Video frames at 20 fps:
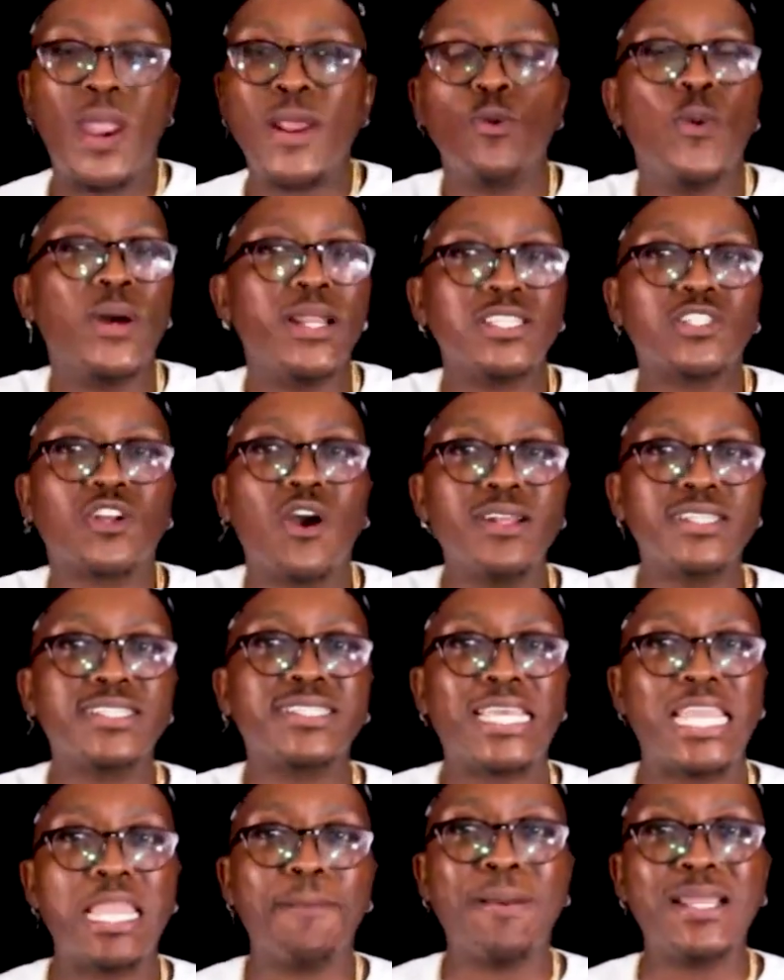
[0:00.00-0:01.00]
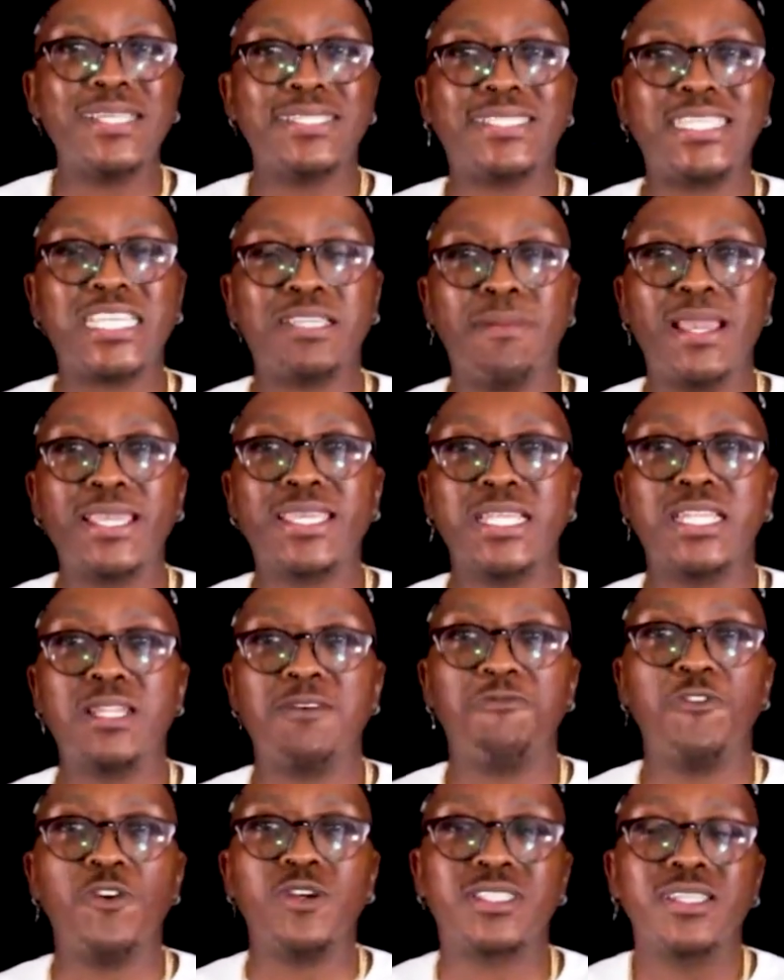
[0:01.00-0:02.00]
And what is God saying by seek my
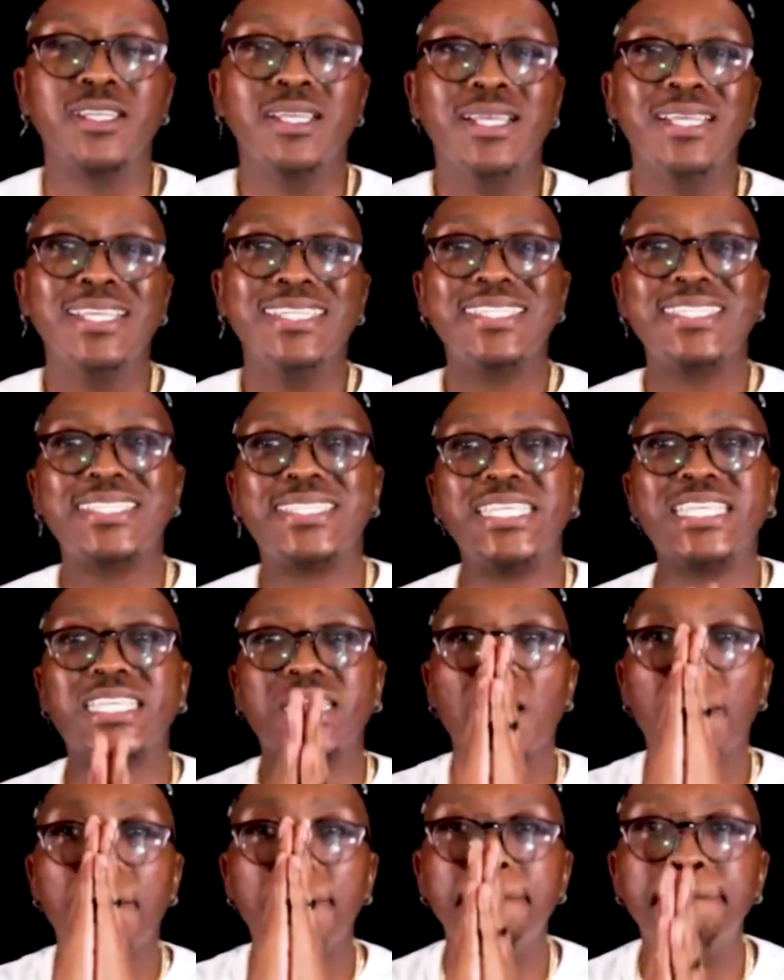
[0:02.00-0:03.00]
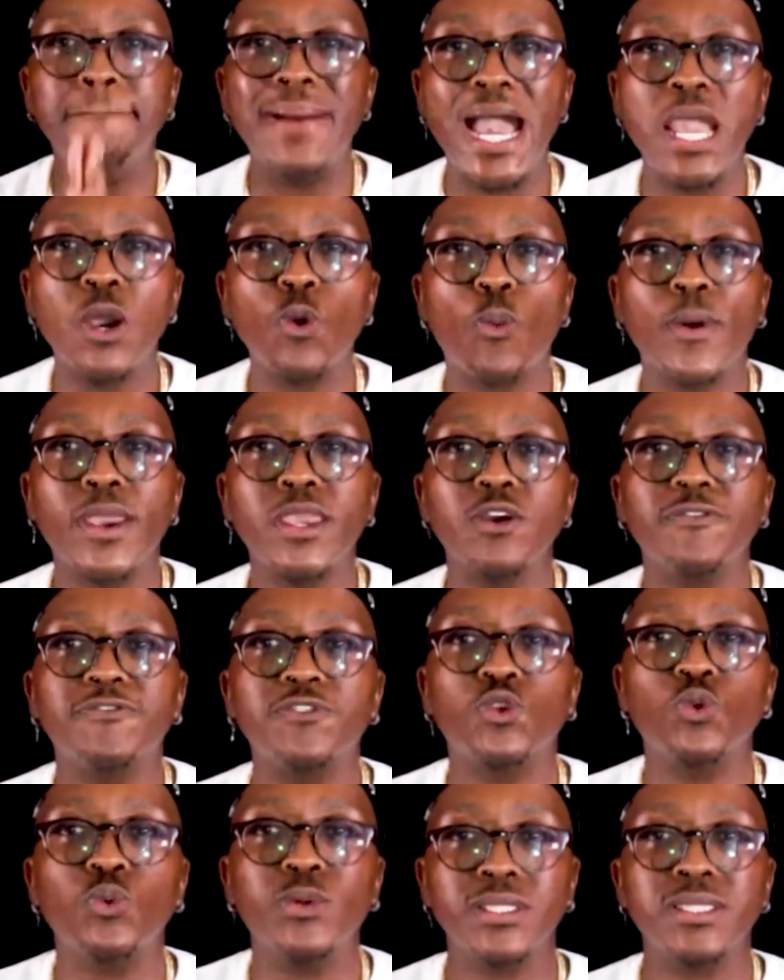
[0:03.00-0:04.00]
kingdom first? Seek my way
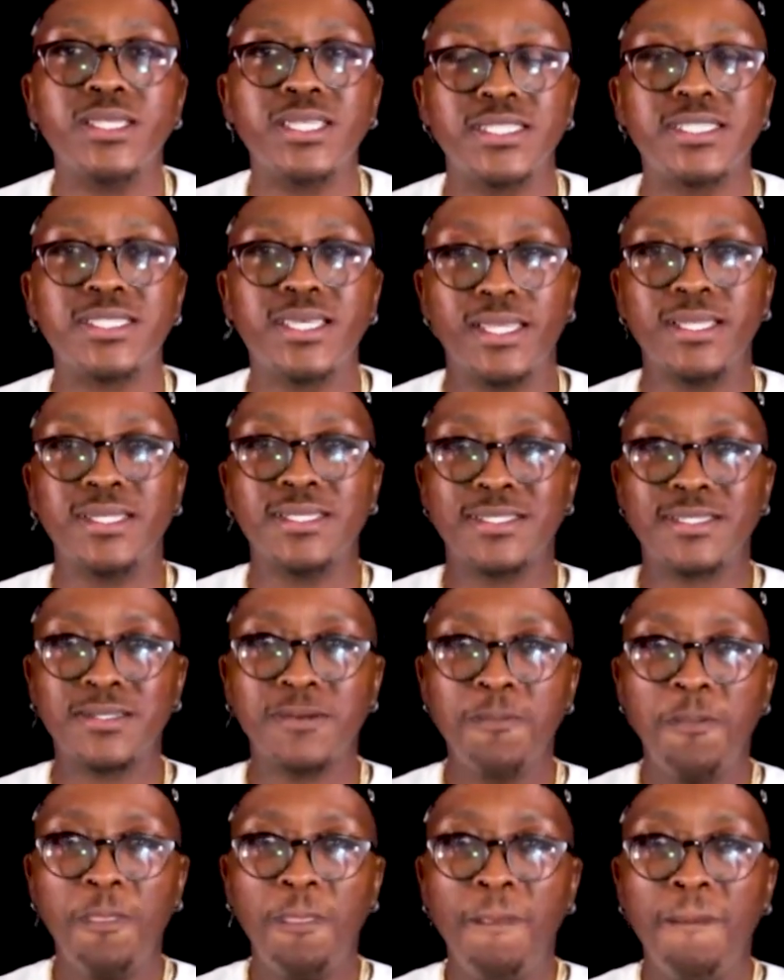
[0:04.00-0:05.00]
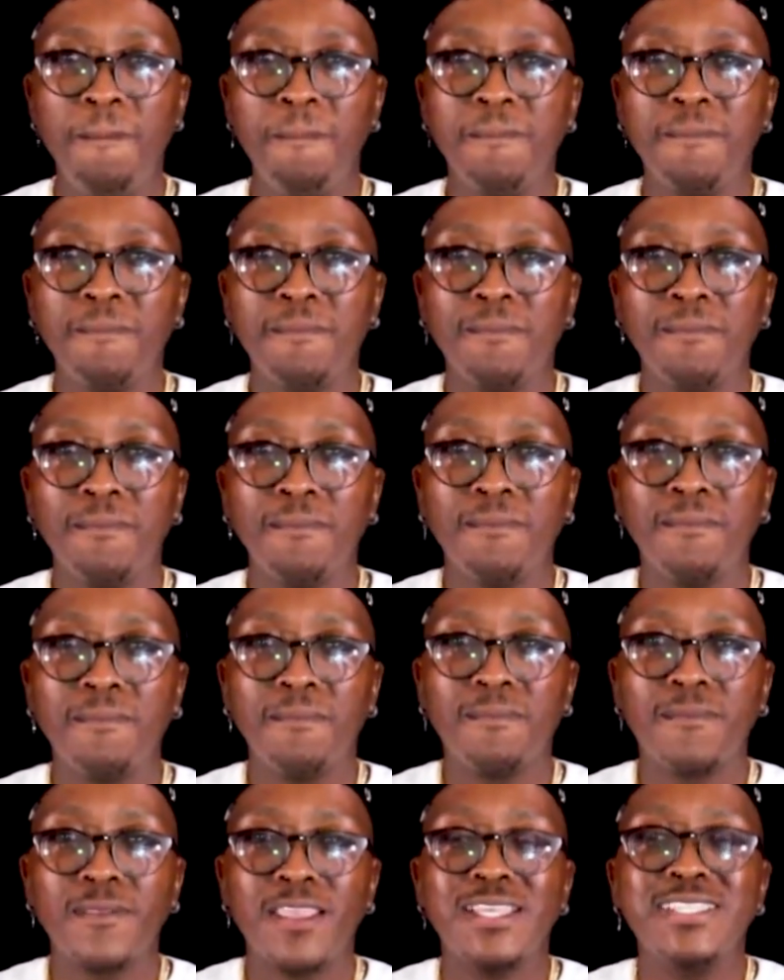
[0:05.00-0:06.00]
of doing these things.
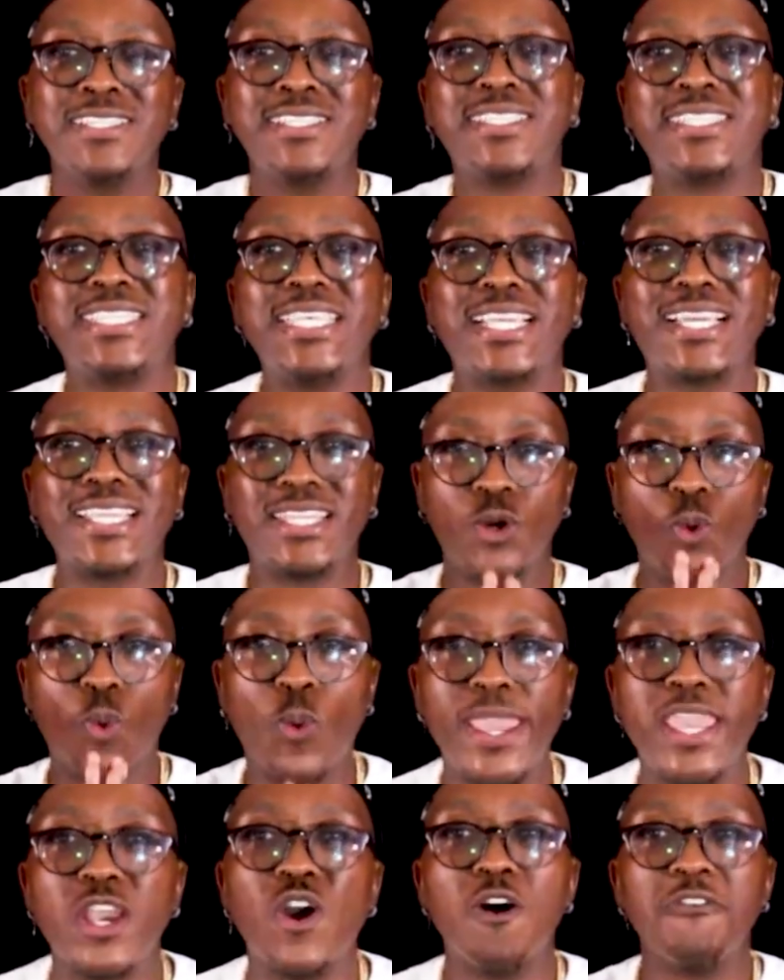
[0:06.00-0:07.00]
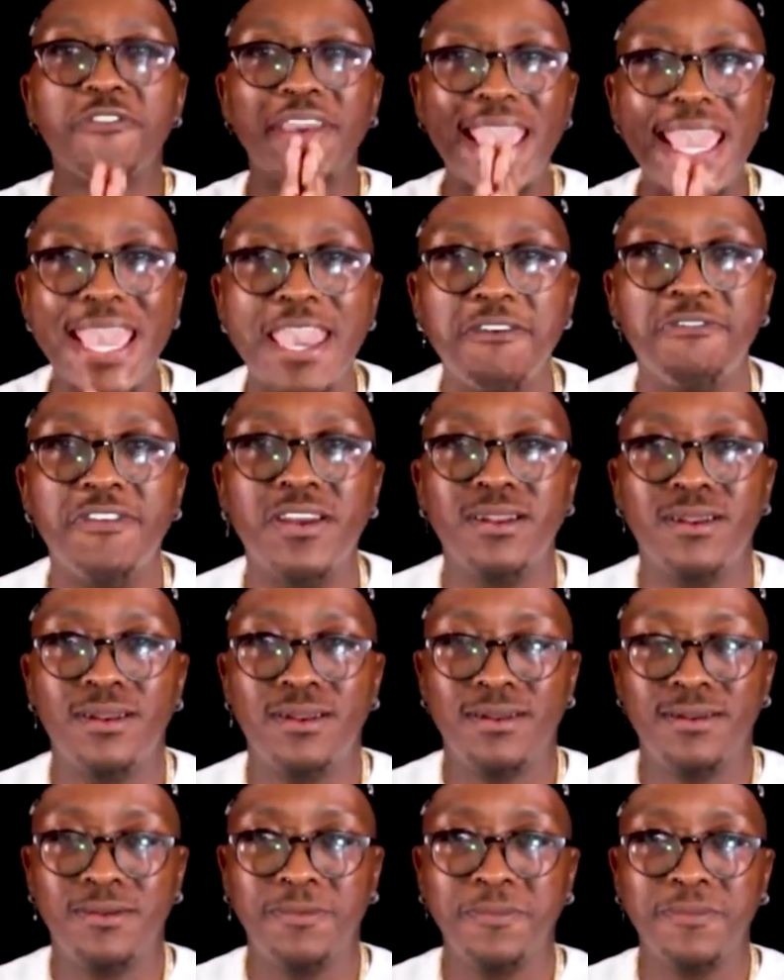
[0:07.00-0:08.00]
Seek the way of heaven.
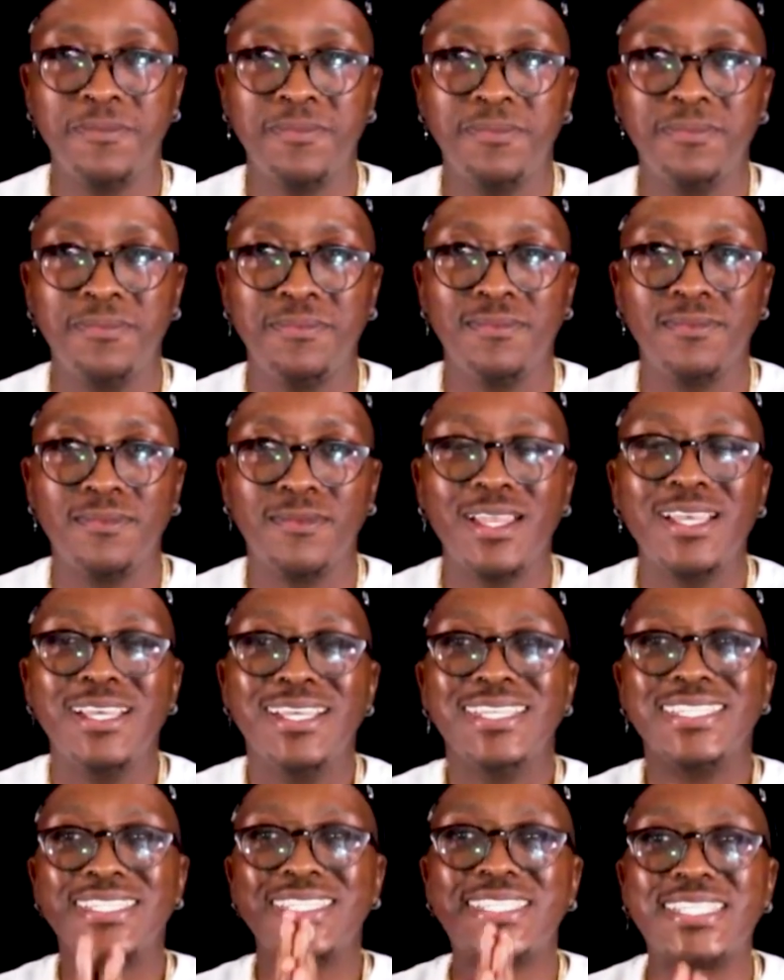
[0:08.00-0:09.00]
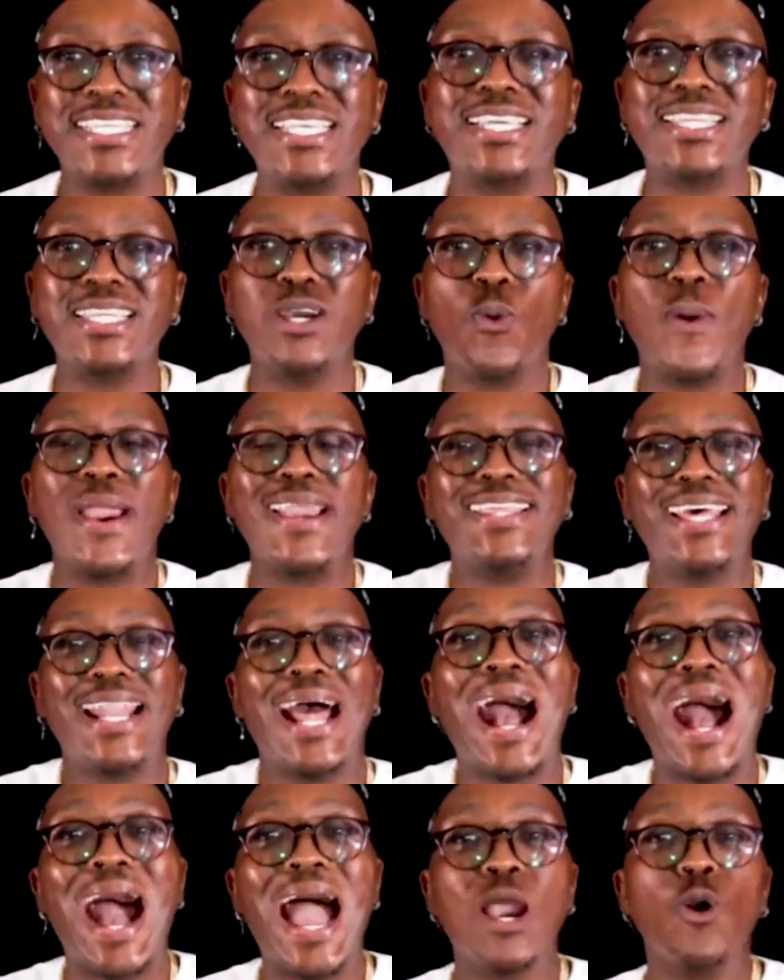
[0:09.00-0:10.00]
Seek the way
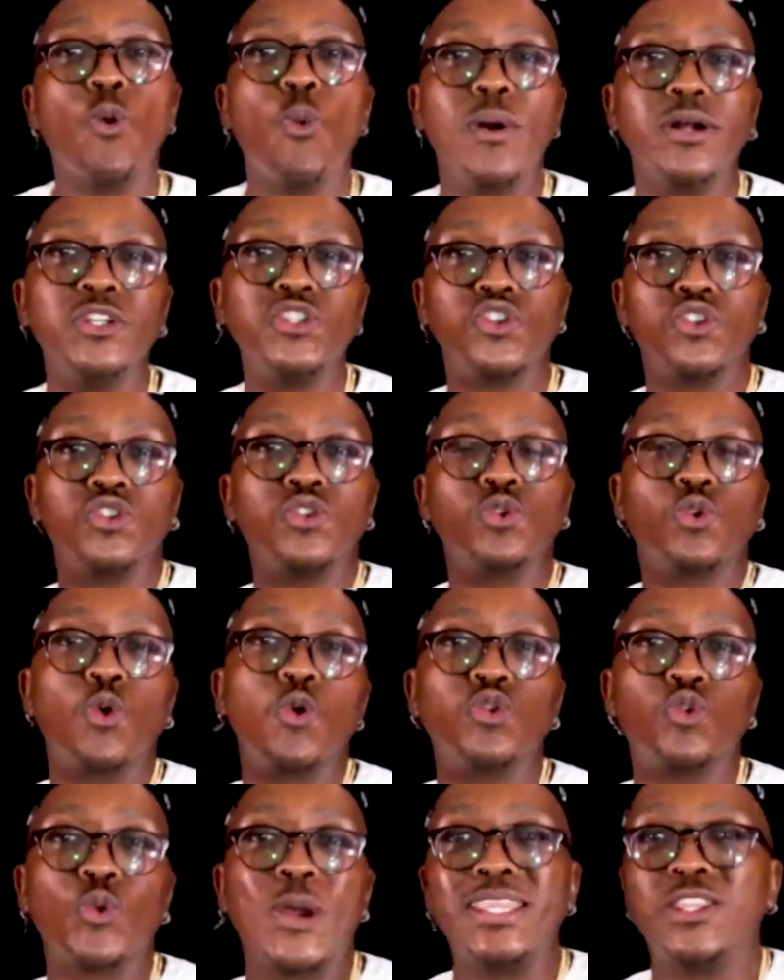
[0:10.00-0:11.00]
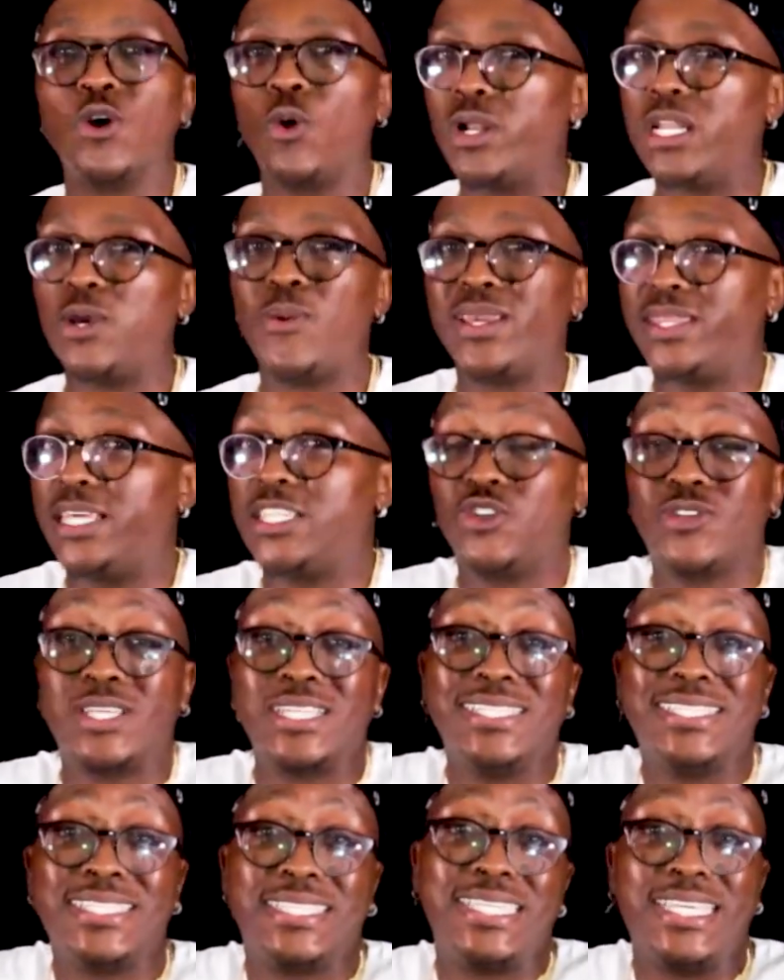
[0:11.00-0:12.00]
that I want you to go through. And the only way that you
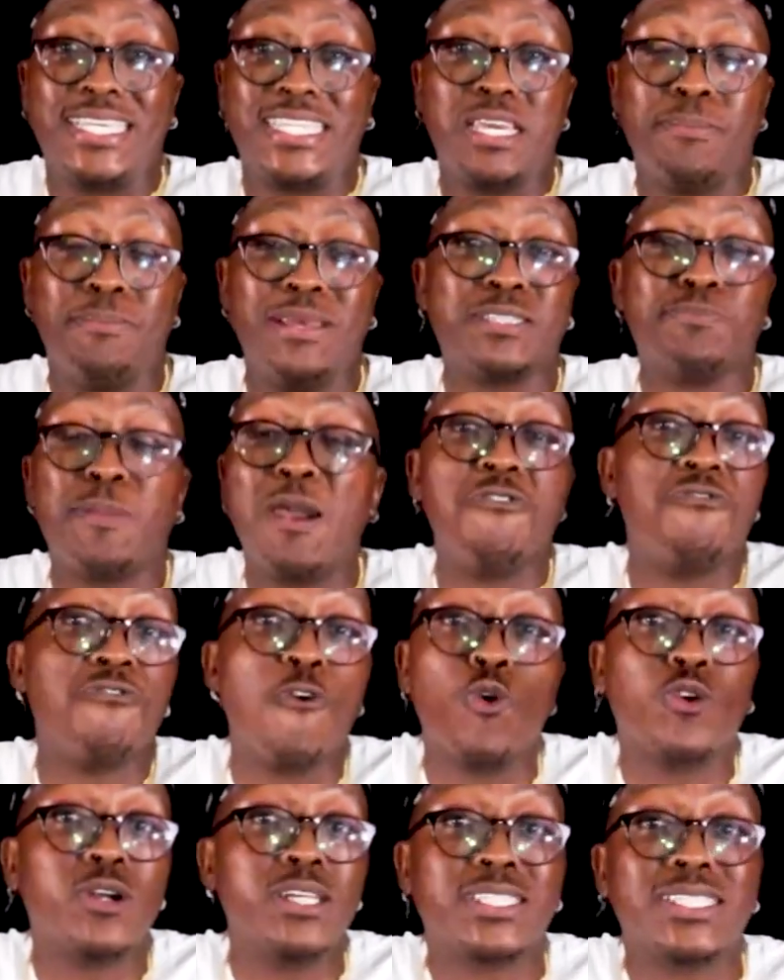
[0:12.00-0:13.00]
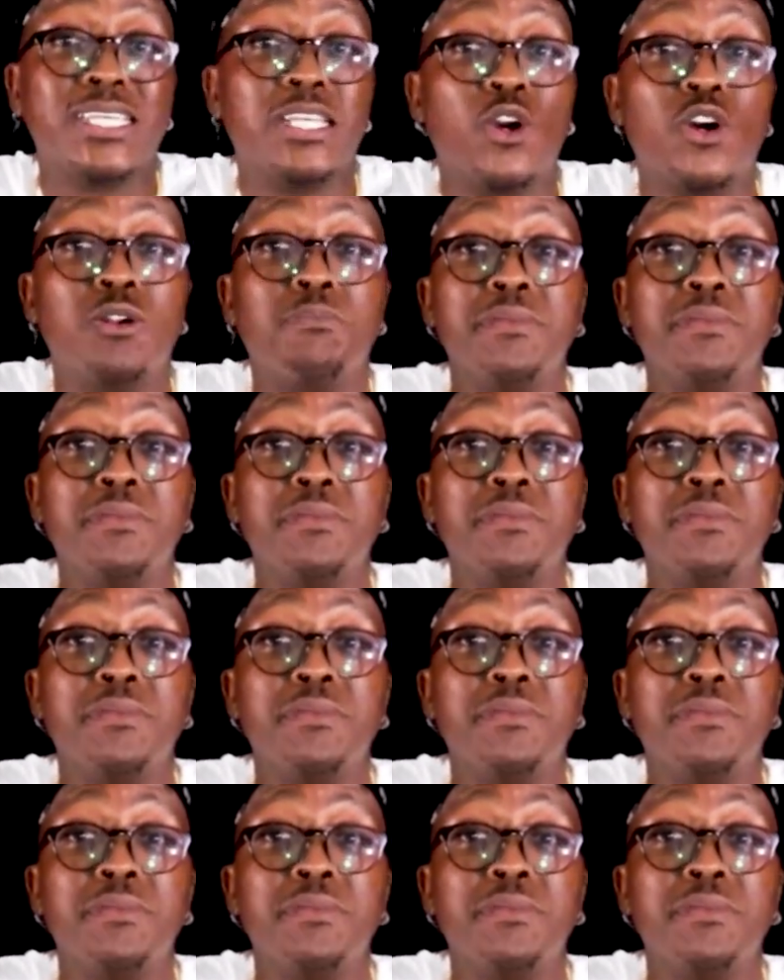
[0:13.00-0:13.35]
can seek them is by focusing